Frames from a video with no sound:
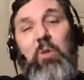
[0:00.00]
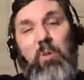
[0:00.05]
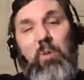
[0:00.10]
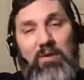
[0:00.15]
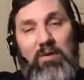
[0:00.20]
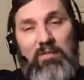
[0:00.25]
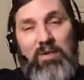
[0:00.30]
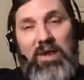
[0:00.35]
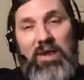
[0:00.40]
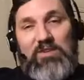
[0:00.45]

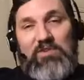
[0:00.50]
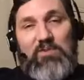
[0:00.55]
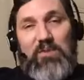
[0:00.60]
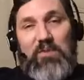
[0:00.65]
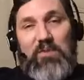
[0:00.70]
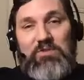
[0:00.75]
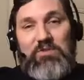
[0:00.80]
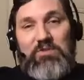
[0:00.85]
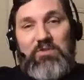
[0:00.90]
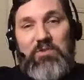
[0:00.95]
waving at
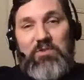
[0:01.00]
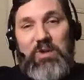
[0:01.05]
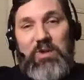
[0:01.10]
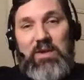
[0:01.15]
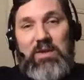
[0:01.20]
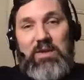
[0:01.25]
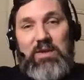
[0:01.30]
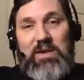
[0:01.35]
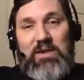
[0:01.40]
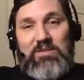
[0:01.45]
you on the
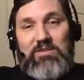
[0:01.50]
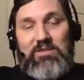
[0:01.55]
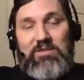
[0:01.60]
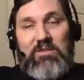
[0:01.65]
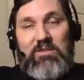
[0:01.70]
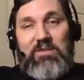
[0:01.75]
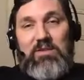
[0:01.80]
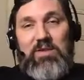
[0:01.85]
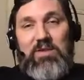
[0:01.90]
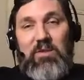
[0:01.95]
screen,
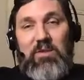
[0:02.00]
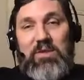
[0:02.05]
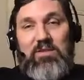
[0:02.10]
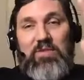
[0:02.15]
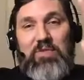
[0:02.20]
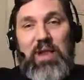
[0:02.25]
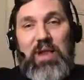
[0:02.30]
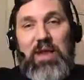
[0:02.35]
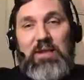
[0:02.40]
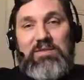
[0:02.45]
guess the only
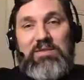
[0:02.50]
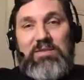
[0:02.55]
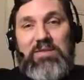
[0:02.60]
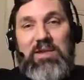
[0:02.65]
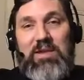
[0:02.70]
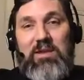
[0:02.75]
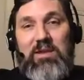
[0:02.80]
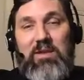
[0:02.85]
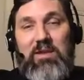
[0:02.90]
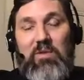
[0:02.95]
thing I
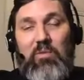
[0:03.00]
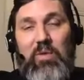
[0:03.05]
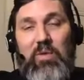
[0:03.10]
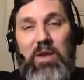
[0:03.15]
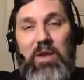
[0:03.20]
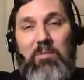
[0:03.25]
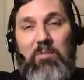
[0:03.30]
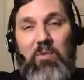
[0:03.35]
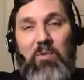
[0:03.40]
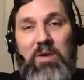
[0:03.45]
see
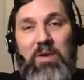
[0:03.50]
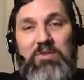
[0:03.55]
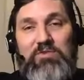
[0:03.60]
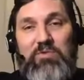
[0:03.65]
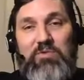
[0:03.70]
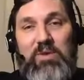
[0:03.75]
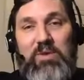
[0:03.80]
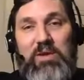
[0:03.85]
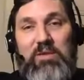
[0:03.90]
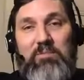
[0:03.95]
when I'm on my
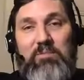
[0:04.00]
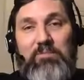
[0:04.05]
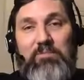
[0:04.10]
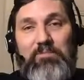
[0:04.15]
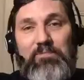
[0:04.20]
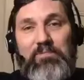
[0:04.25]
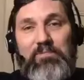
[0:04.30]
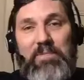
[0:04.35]
screen